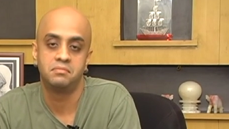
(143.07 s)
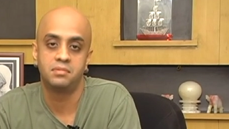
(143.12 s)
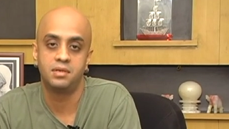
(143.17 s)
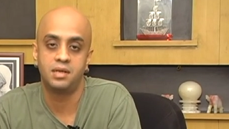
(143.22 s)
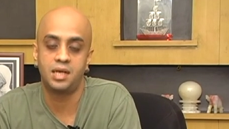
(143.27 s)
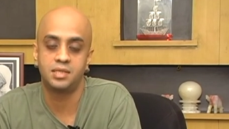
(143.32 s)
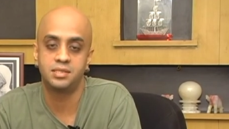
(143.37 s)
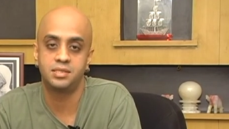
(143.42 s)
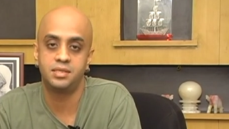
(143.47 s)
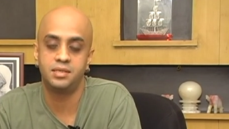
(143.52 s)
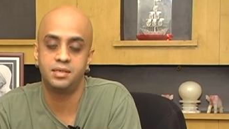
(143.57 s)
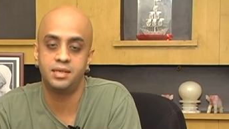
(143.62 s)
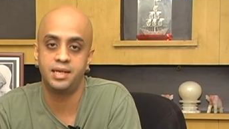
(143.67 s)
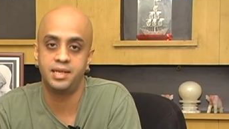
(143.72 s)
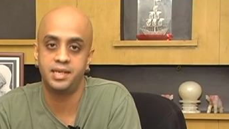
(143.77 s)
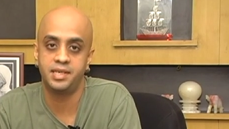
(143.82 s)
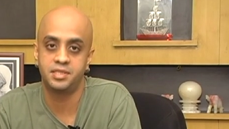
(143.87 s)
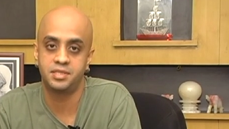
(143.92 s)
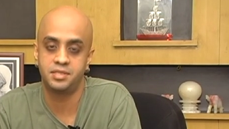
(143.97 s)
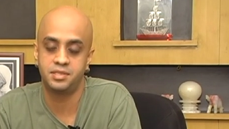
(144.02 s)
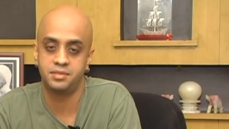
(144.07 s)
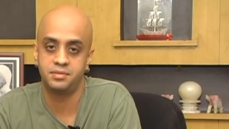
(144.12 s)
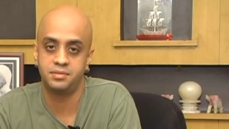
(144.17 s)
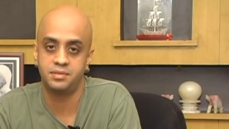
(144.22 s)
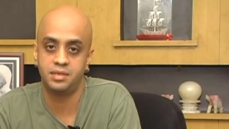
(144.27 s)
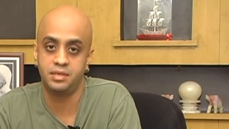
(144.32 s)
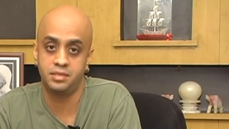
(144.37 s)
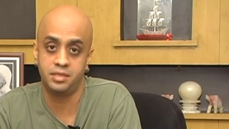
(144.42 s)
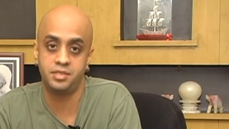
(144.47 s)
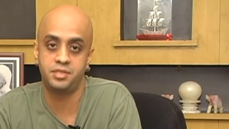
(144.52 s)
Last year, I guess,
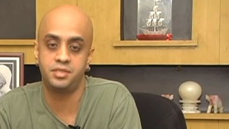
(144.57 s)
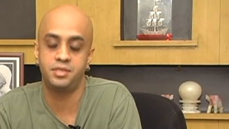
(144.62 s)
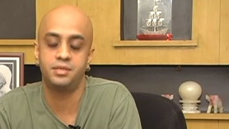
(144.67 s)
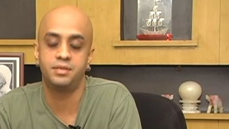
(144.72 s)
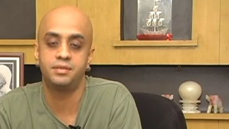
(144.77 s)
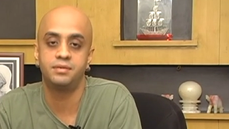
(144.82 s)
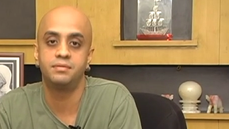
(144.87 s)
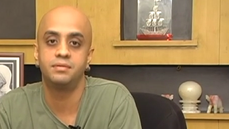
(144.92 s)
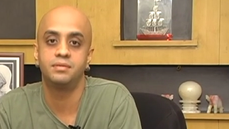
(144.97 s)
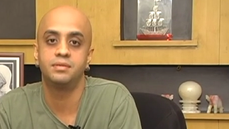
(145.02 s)
this year,